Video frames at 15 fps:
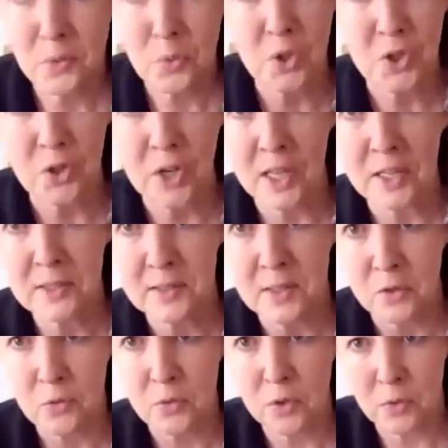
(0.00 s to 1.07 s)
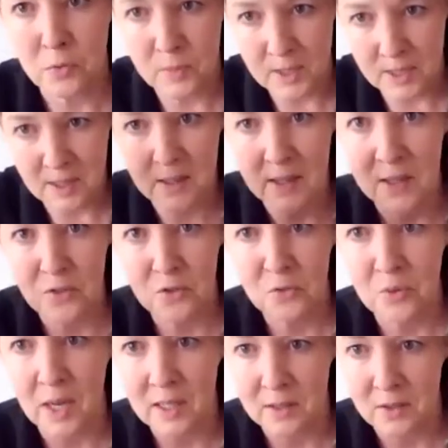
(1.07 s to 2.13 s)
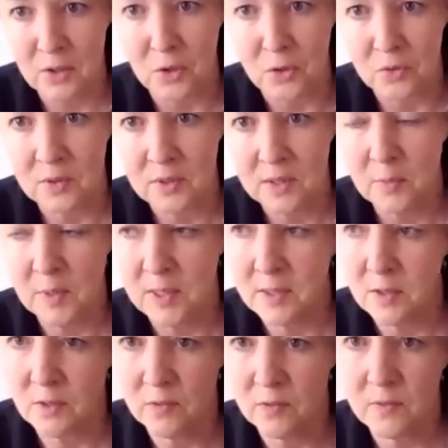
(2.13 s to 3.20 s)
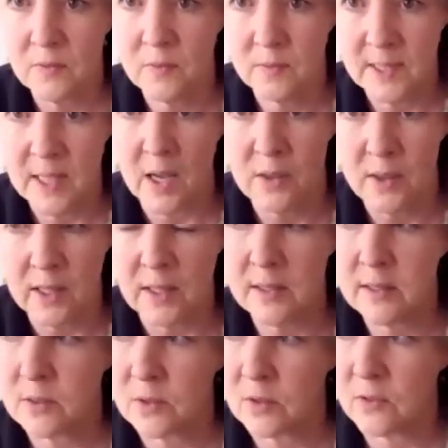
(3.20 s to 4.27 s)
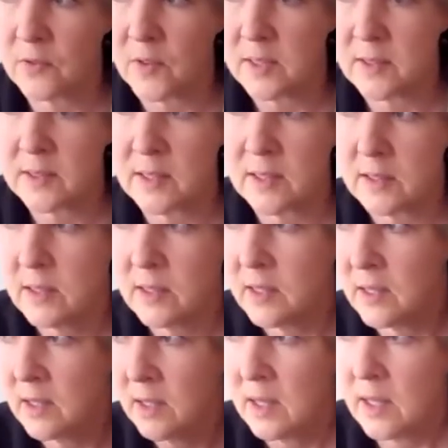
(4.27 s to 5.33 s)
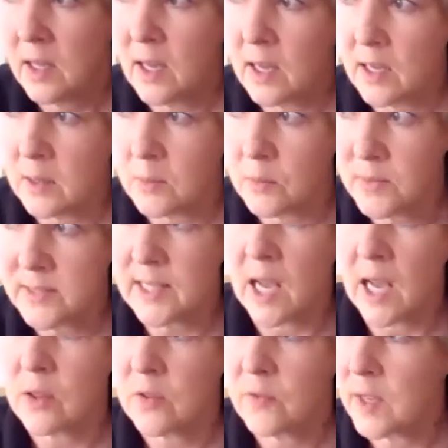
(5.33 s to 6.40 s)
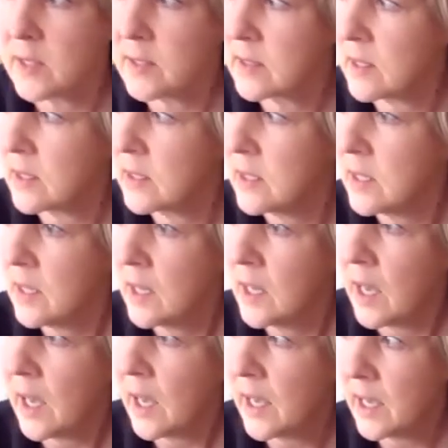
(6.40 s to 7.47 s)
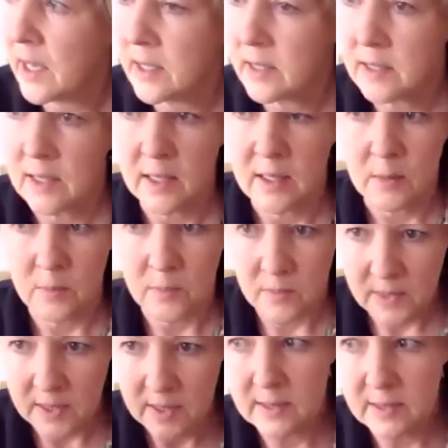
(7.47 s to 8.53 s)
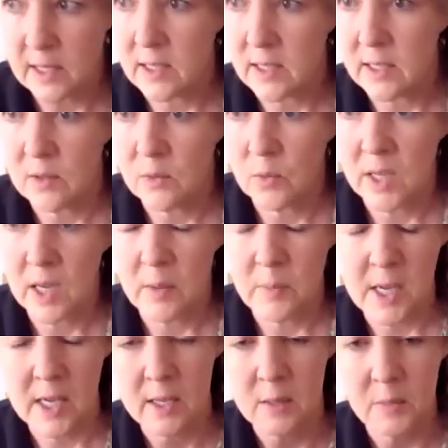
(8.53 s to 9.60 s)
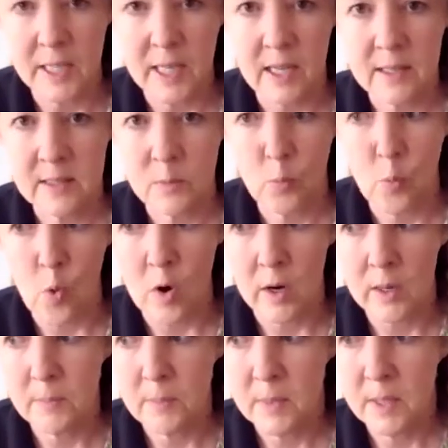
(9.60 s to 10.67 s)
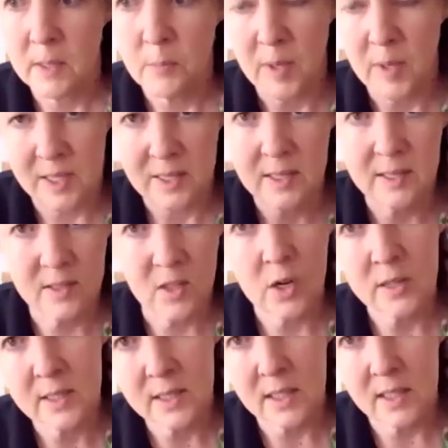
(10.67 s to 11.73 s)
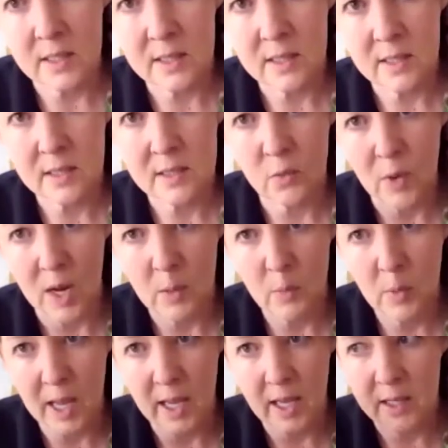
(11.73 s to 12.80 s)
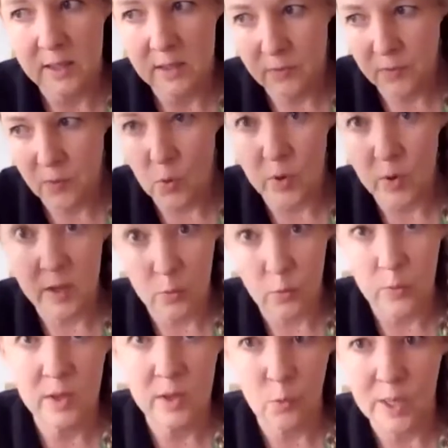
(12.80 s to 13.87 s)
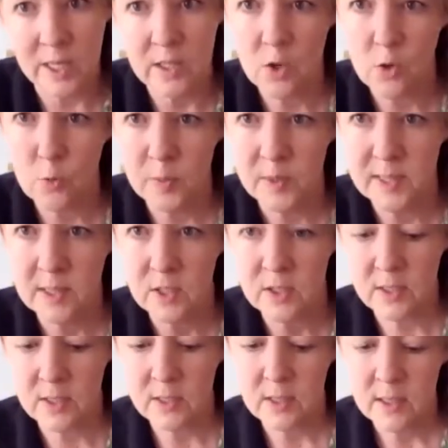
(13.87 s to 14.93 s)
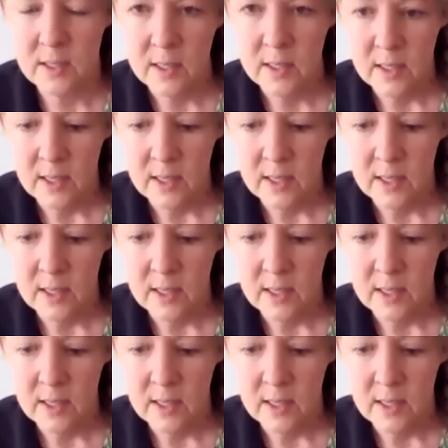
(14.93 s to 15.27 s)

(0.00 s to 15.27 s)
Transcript: usually want your nice sunroom to get that direct, to be sort of southeast, sort of facing, south facing. And the sun will come in and be nice and warm, but it's hard to get the right plant for the window position.